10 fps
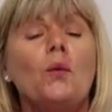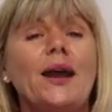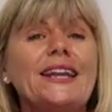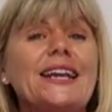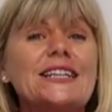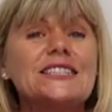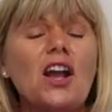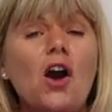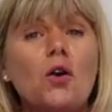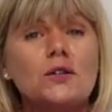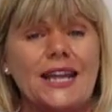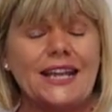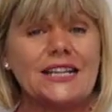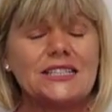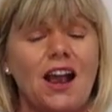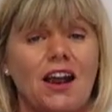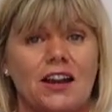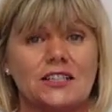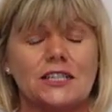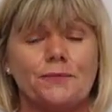When it gets cold, it gets
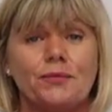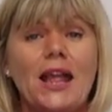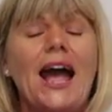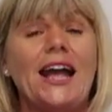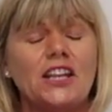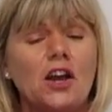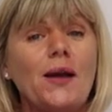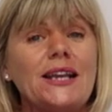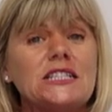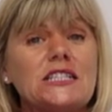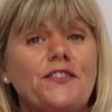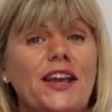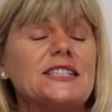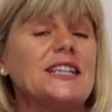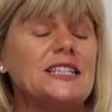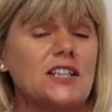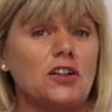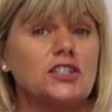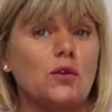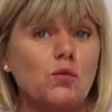hard, and the Oasis Fix is
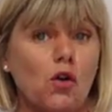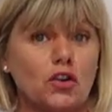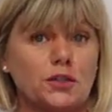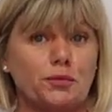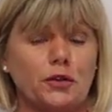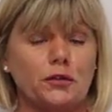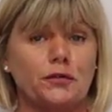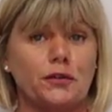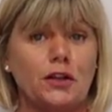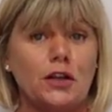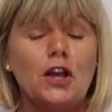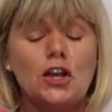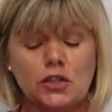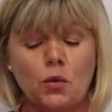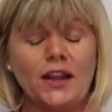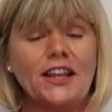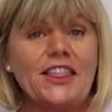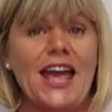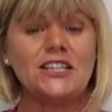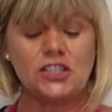also waterproof. So what
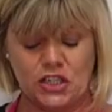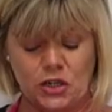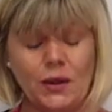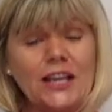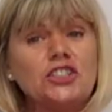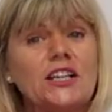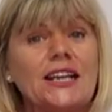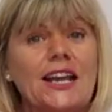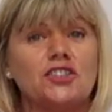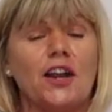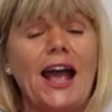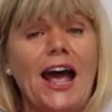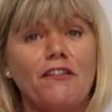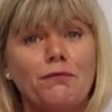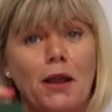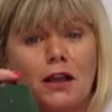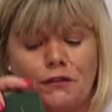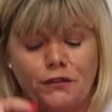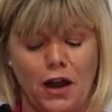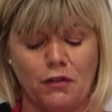you then do is you can get your half
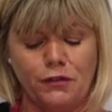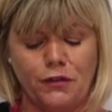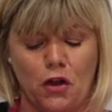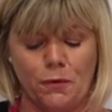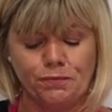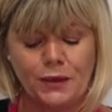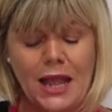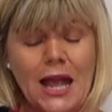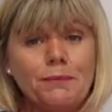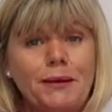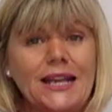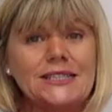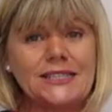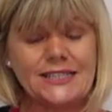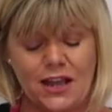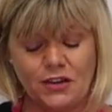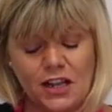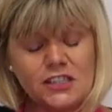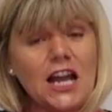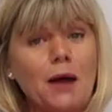block of floral foam, place it down
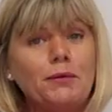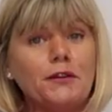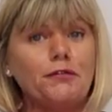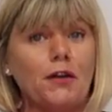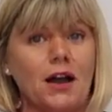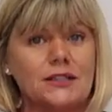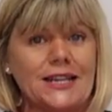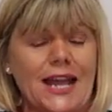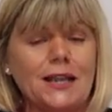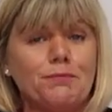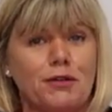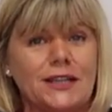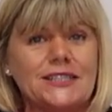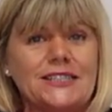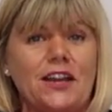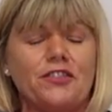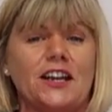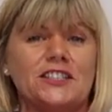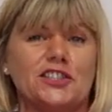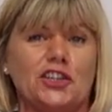on top of the frog's leg, press it down
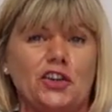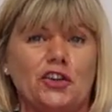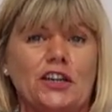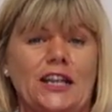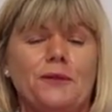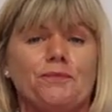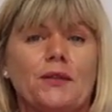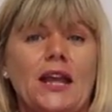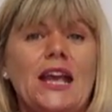there securely.